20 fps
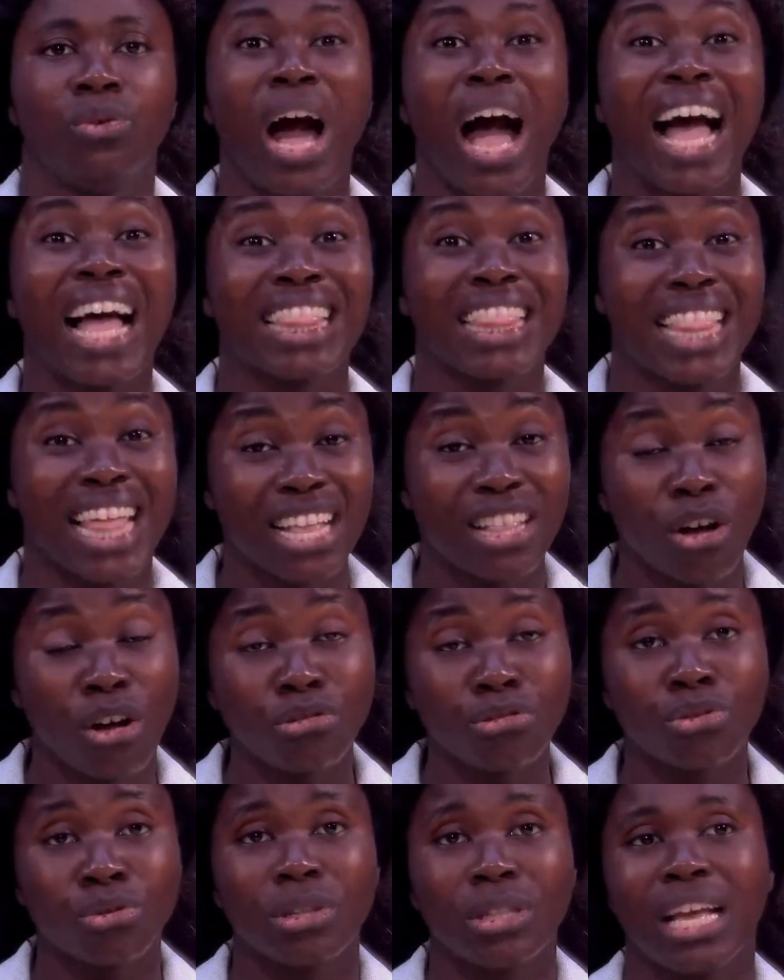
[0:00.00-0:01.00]
And then
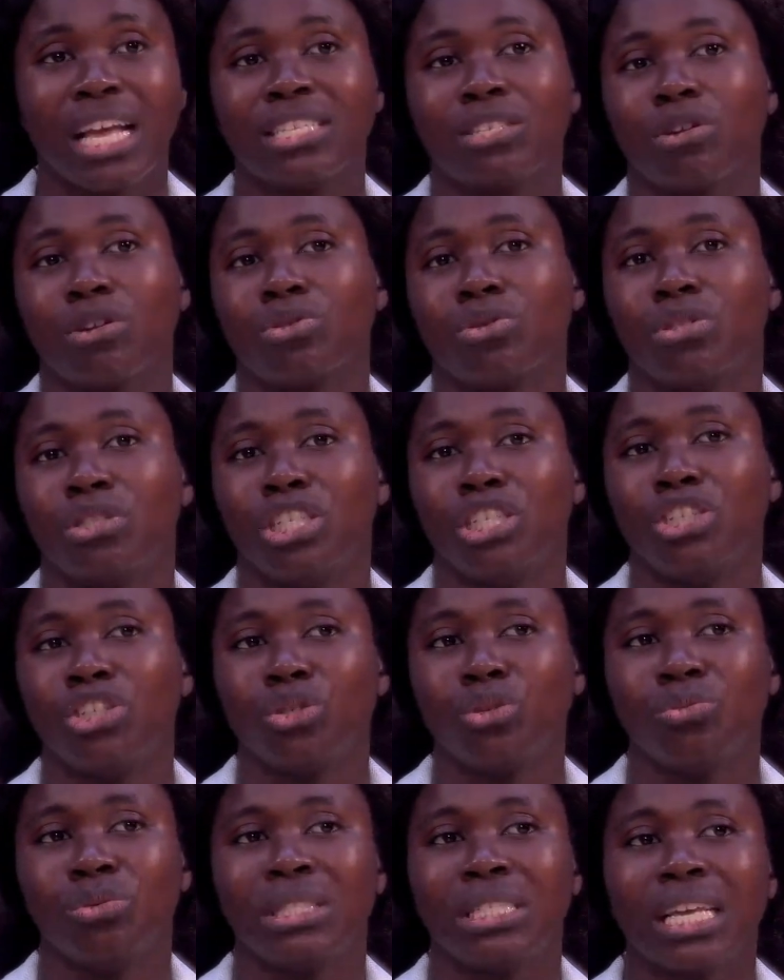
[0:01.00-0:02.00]
also there's also the
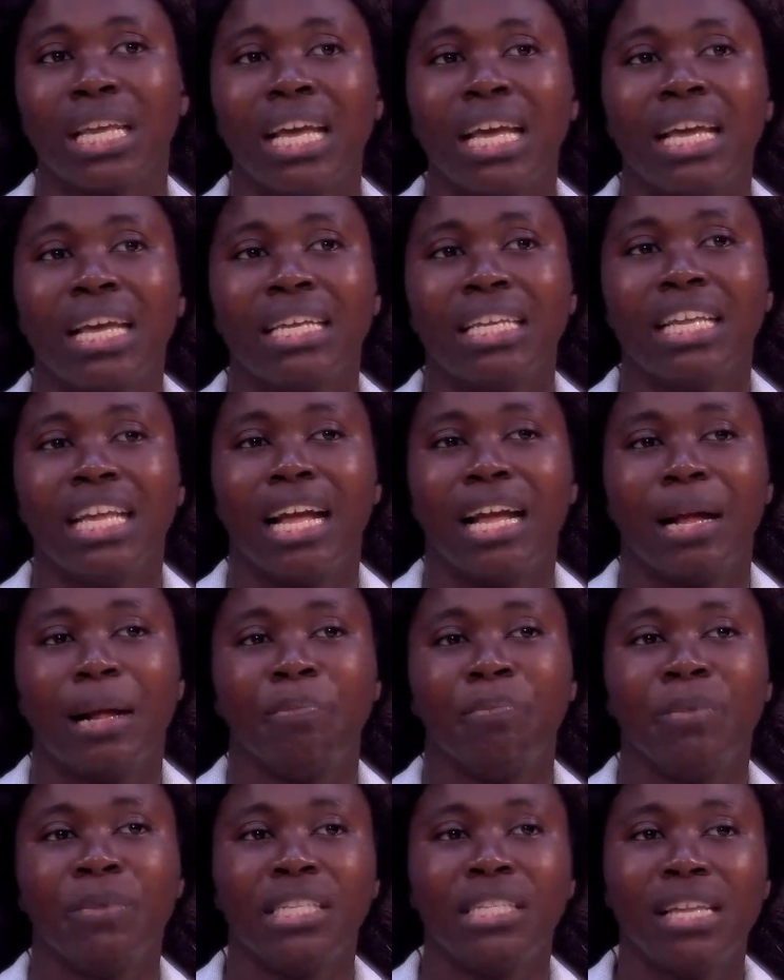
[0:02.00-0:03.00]
issue with
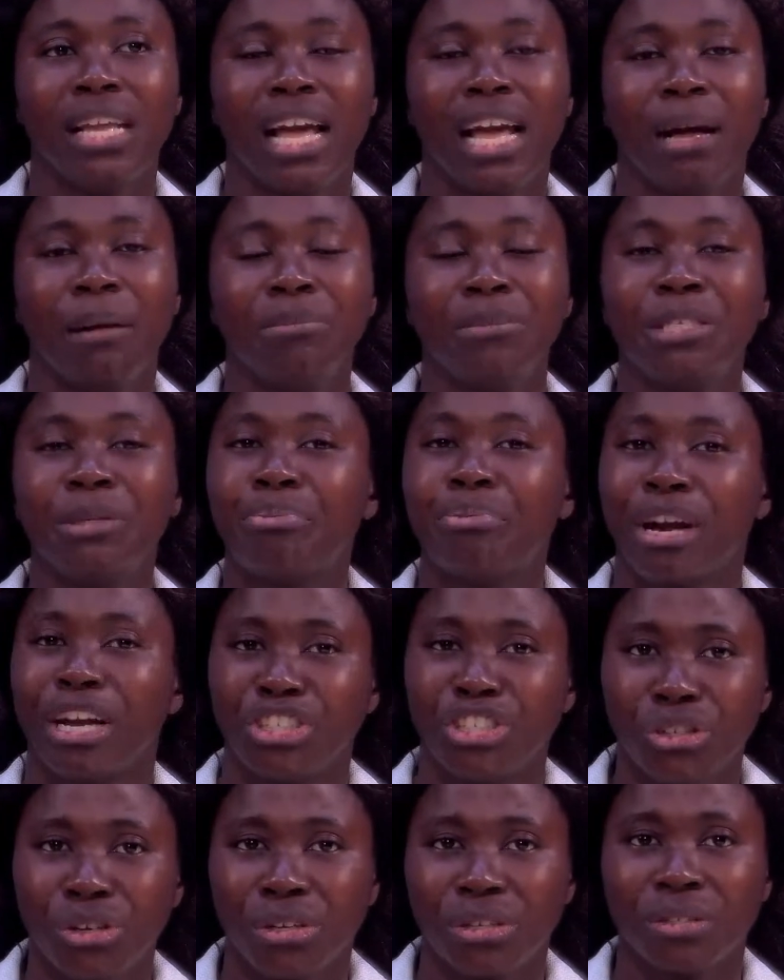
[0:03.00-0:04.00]

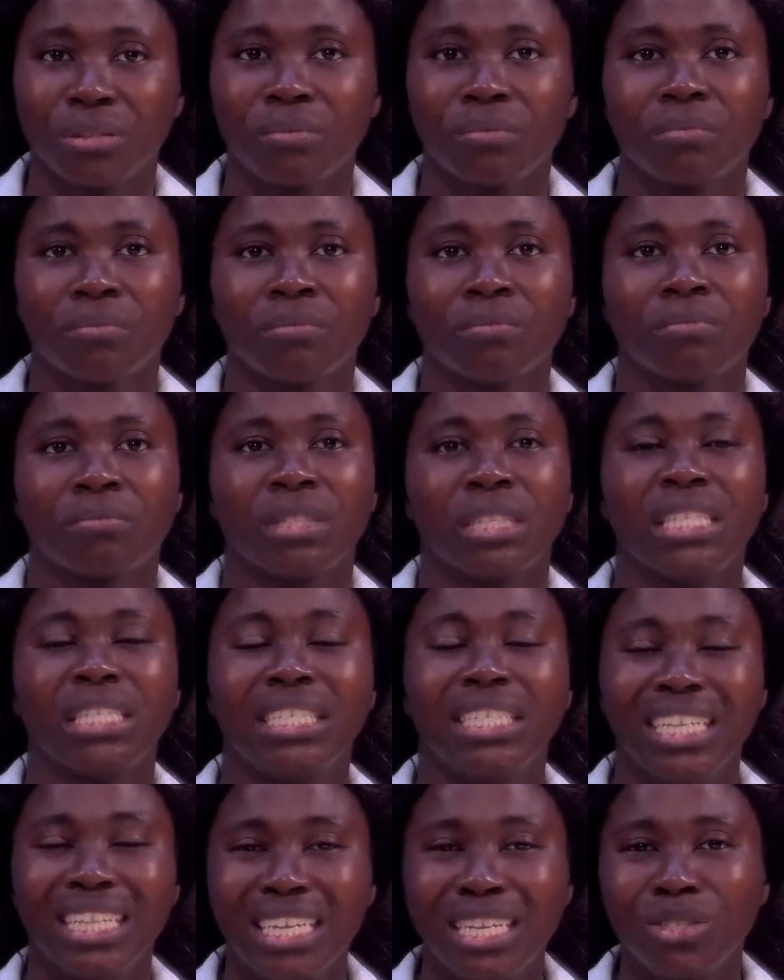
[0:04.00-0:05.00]
depression,
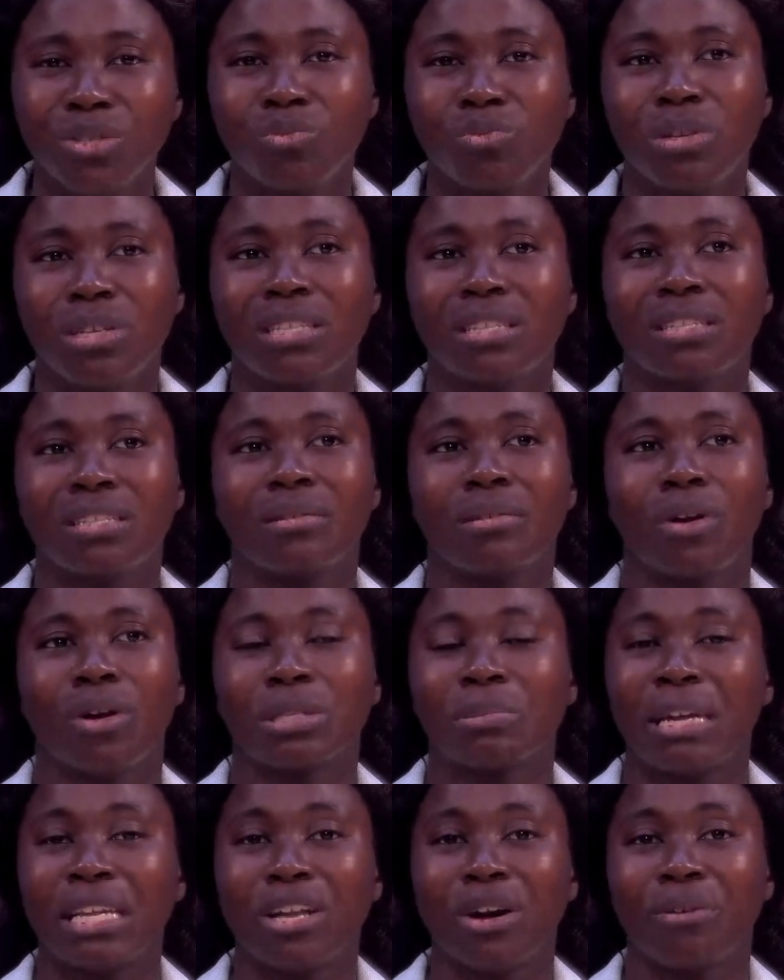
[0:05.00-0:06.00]
dealing with,
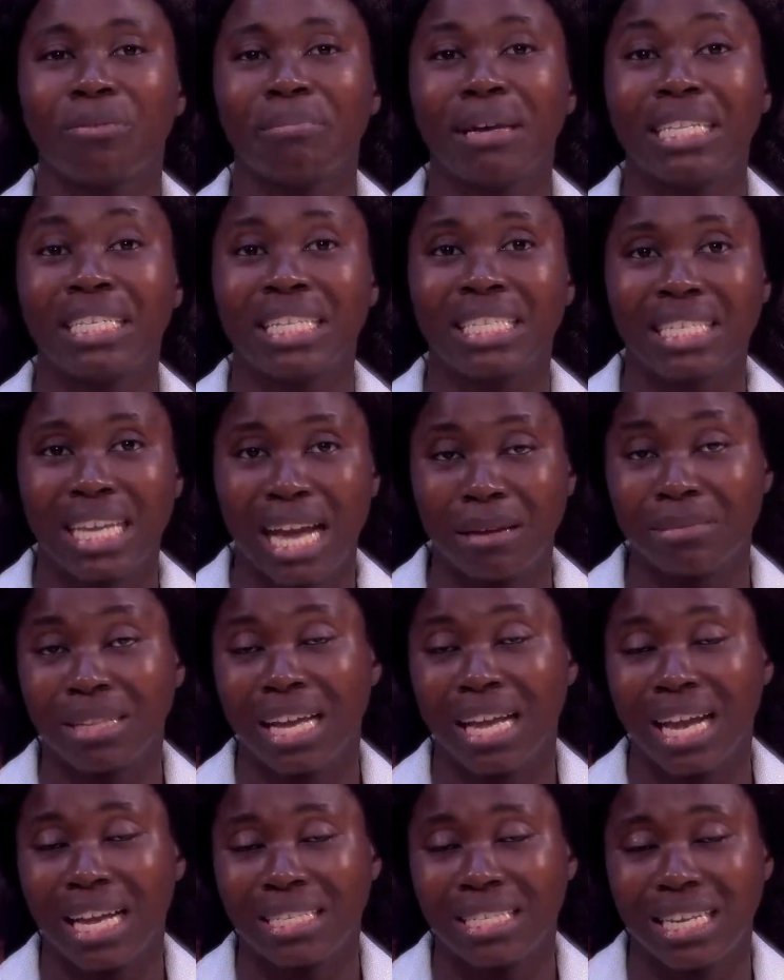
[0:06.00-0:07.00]
because many times,
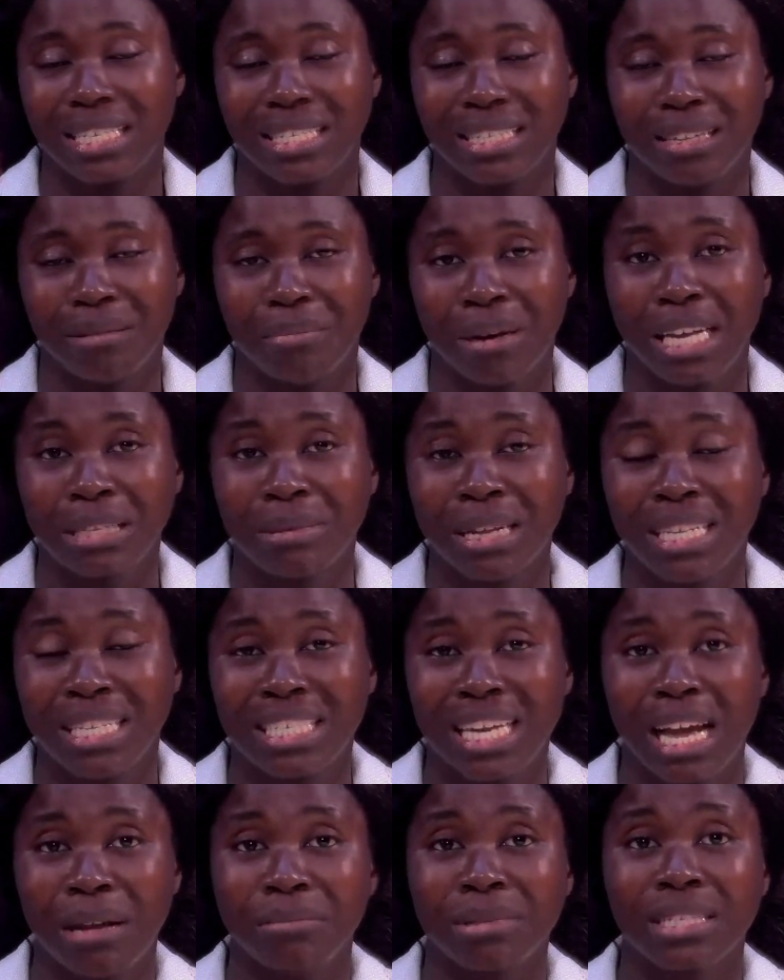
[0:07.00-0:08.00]
like I said in the past, many
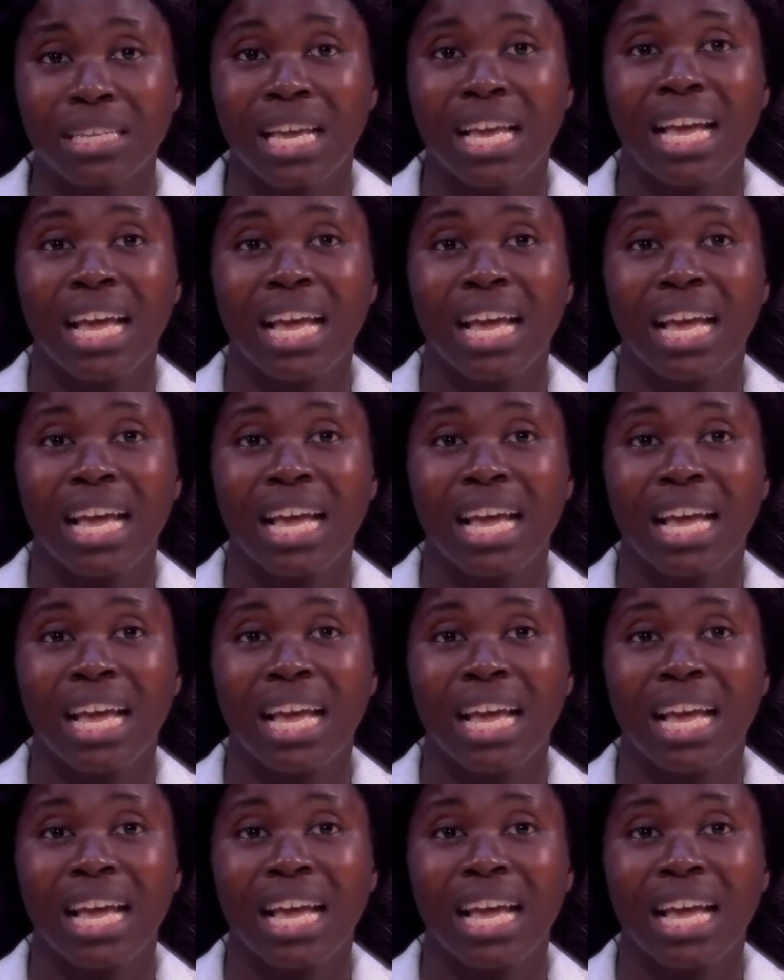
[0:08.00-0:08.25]
times